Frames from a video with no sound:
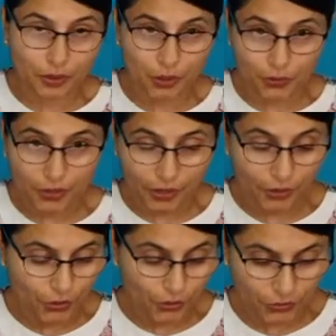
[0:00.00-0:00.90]
know that I
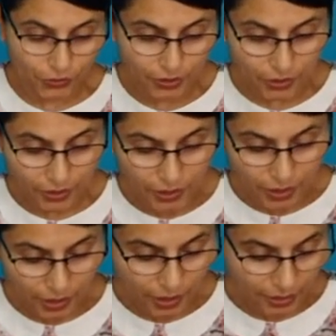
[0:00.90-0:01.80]
can't
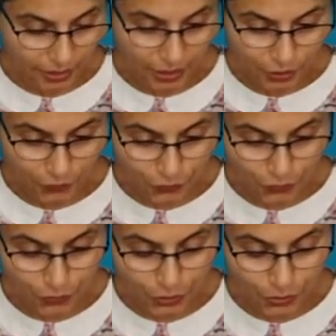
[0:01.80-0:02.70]
get
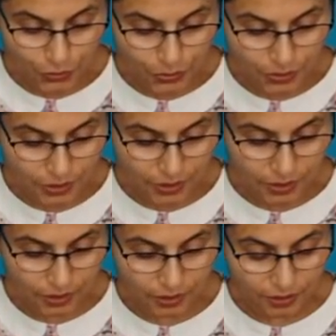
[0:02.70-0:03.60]
confused
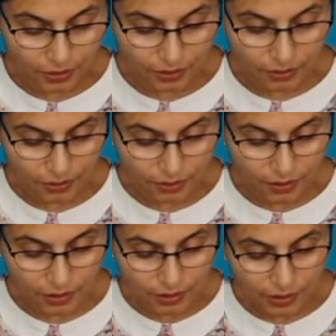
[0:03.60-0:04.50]
and
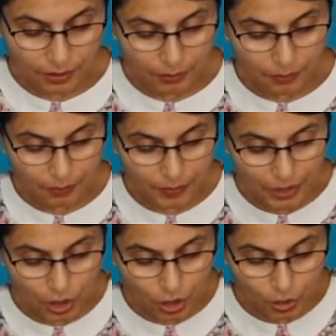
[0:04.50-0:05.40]

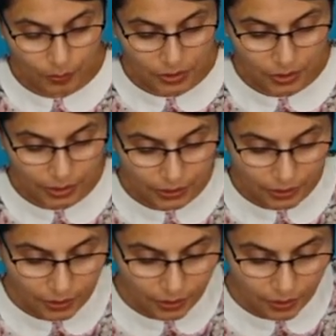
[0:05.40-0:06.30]
make it lopsided.